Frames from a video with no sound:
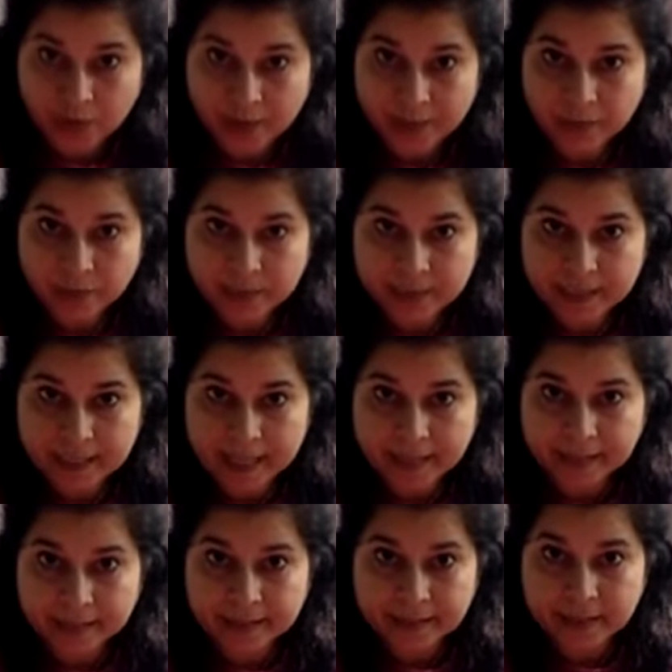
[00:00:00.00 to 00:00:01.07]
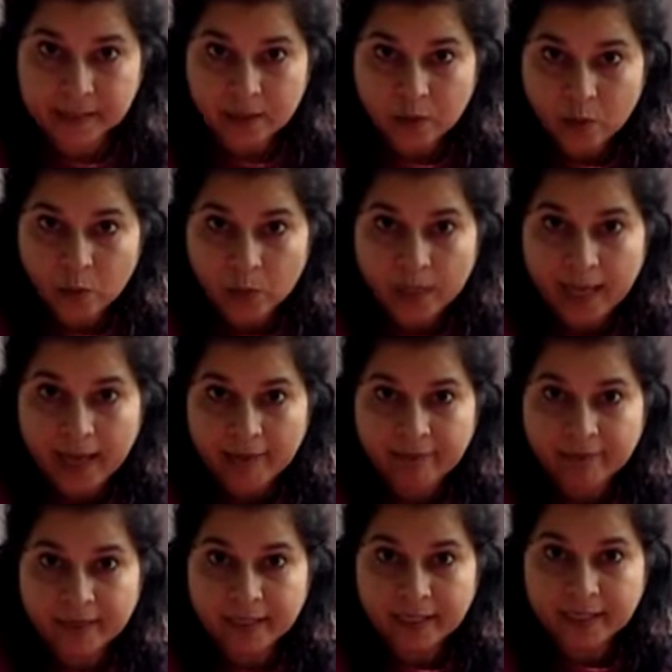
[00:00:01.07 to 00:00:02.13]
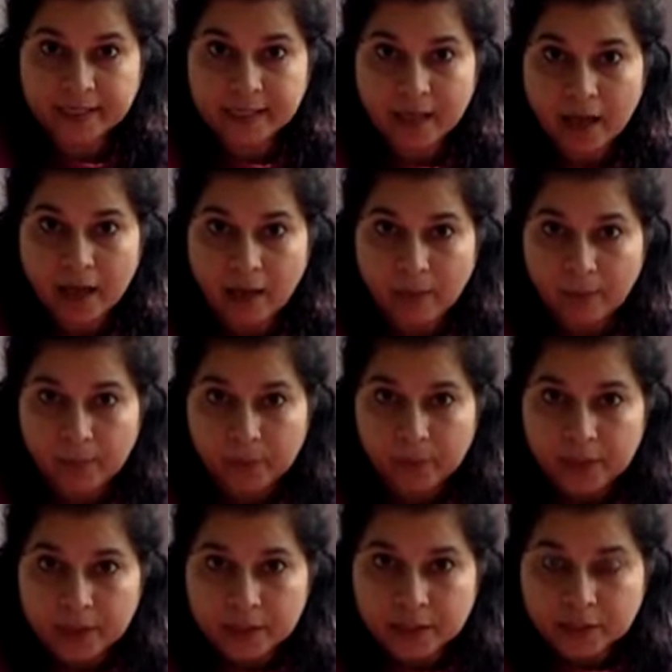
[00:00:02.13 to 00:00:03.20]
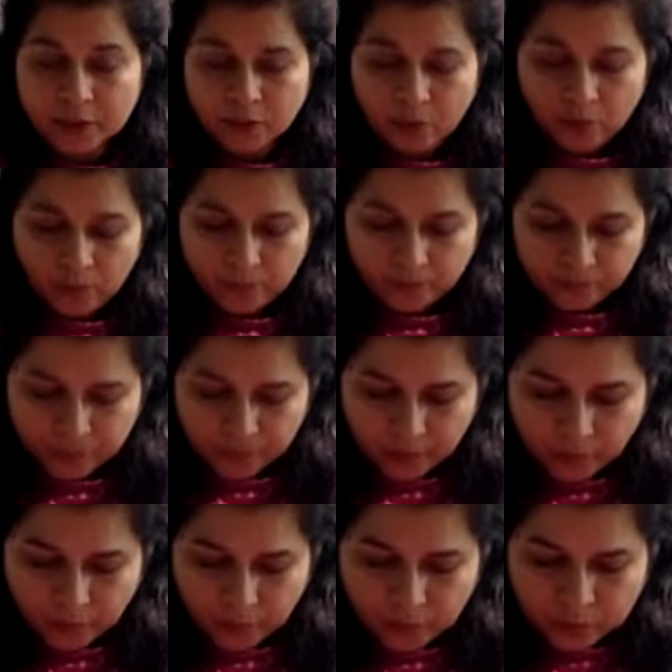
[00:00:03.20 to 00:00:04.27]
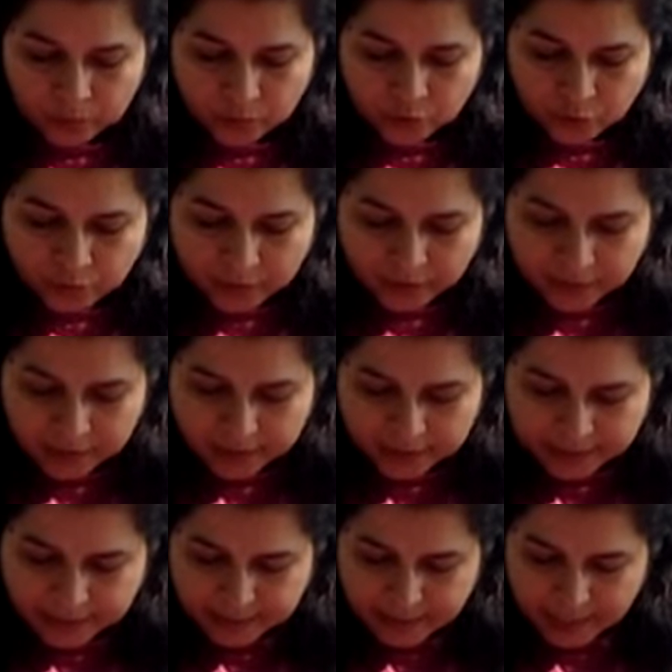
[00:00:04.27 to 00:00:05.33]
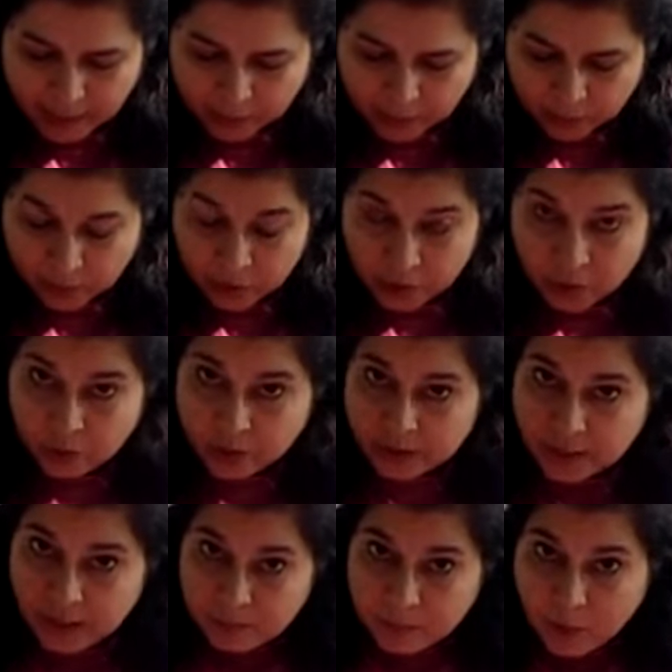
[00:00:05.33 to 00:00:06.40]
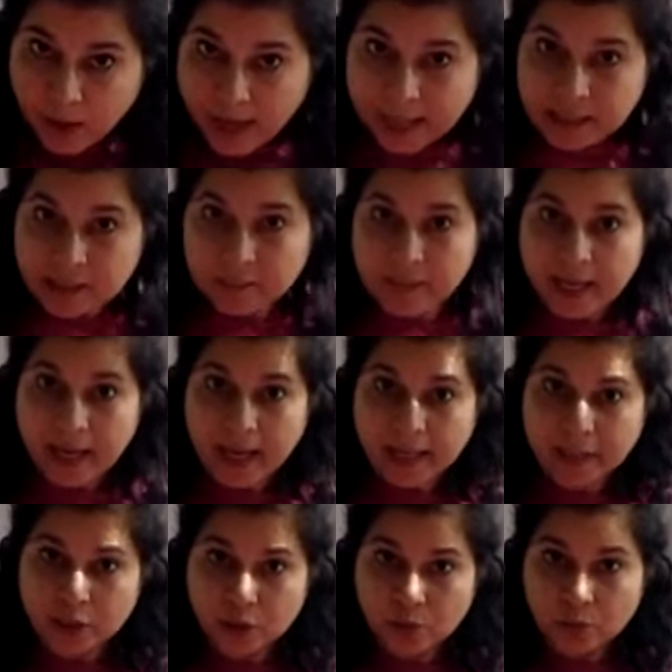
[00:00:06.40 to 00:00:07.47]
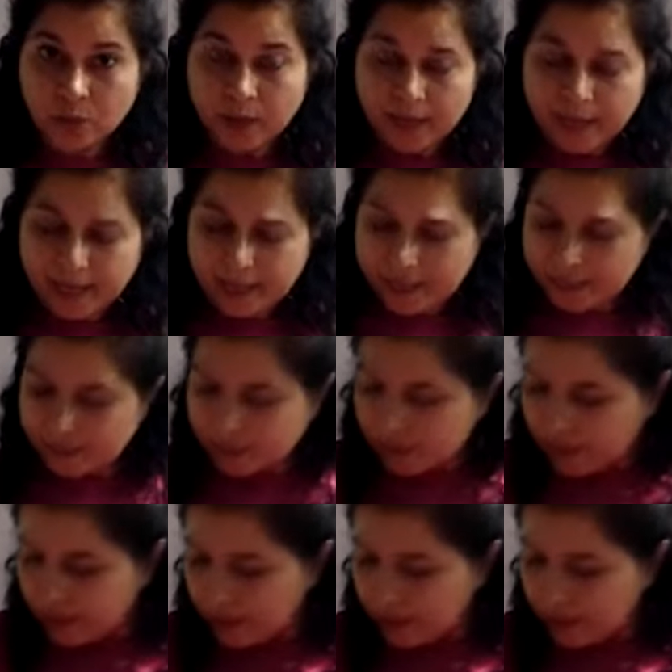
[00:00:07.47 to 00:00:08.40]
try to sit like this will have their knees up. So to bring the knees down, you can keep your hands behind you and